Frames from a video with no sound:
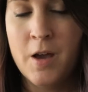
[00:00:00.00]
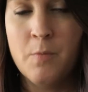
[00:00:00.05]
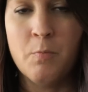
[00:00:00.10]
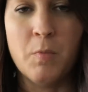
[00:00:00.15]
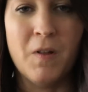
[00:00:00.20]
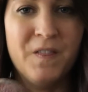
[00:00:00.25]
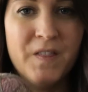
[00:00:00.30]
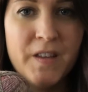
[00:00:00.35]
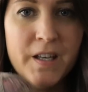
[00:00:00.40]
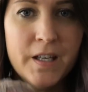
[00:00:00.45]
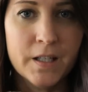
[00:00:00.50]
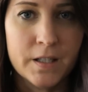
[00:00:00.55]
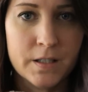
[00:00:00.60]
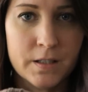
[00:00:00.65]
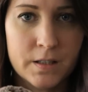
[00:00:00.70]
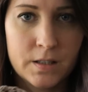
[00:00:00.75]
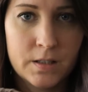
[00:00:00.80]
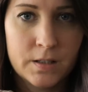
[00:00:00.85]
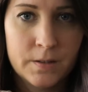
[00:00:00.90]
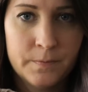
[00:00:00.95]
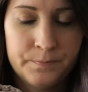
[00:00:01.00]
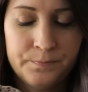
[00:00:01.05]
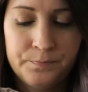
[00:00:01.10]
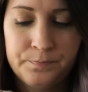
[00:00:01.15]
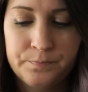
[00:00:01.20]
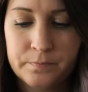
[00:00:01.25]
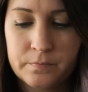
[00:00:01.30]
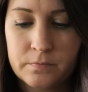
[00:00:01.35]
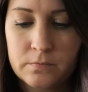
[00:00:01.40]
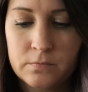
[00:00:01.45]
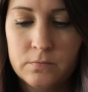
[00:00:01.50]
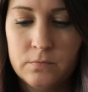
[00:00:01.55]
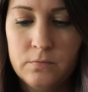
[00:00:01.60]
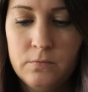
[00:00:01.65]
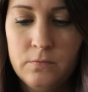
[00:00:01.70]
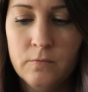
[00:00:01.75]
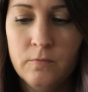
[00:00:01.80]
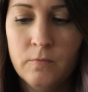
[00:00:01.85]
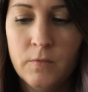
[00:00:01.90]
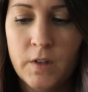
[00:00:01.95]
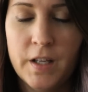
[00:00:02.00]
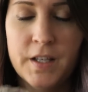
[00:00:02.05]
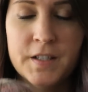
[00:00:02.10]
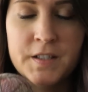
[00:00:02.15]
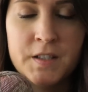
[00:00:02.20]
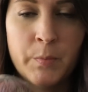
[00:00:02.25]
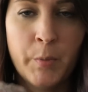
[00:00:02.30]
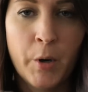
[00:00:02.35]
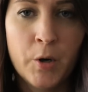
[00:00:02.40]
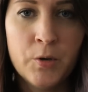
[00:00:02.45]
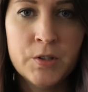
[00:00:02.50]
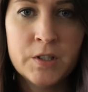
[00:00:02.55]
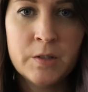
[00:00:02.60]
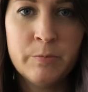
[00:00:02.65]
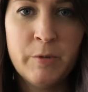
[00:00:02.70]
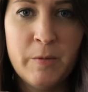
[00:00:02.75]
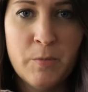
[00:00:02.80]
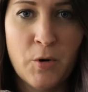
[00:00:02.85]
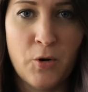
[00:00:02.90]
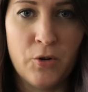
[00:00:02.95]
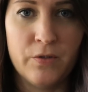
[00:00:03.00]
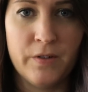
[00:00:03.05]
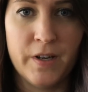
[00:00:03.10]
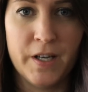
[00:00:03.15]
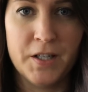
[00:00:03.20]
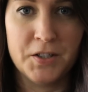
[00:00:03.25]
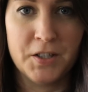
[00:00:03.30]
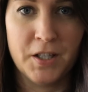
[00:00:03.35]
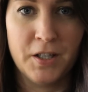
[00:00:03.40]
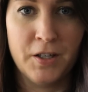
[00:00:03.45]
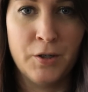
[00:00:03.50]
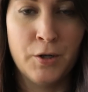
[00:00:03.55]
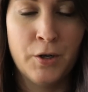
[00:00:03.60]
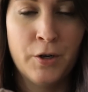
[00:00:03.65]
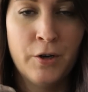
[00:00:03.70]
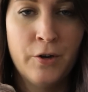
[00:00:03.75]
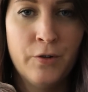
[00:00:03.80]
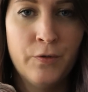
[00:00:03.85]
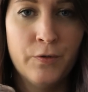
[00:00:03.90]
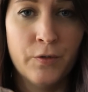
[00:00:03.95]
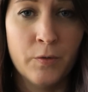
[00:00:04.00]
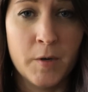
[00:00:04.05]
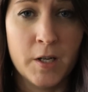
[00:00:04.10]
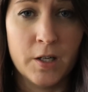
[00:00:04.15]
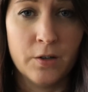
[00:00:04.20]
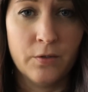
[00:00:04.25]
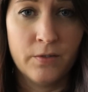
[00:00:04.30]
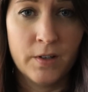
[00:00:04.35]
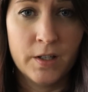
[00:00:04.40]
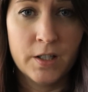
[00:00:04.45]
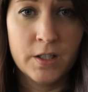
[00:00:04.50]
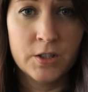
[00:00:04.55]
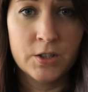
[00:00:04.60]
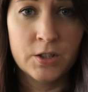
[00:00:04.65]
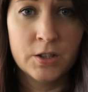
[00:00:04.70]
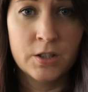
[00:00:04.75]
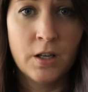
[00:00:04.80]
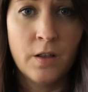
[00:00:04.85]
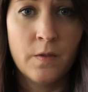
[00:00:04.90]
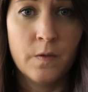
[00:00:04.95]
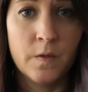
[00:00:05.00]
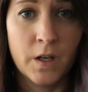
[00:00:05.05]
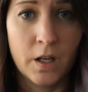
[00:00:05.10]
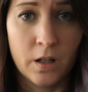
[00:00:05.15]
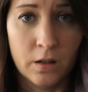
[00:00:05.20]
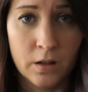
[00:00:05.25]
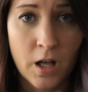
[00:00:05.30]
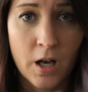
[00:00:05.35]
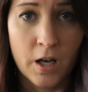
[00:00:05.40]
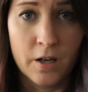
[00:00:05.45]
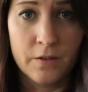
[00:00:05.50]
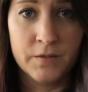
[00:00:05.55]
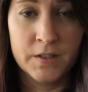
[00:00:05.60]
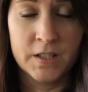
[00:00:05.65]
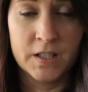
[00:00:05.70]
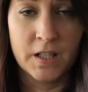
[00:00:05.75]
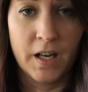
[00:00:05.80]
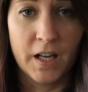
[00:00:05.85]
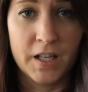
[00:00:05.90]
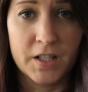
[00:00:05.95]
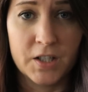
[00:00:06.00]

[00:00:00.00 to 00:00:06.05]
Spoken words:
But this is supposed to be motivation for me to finish the gloves that I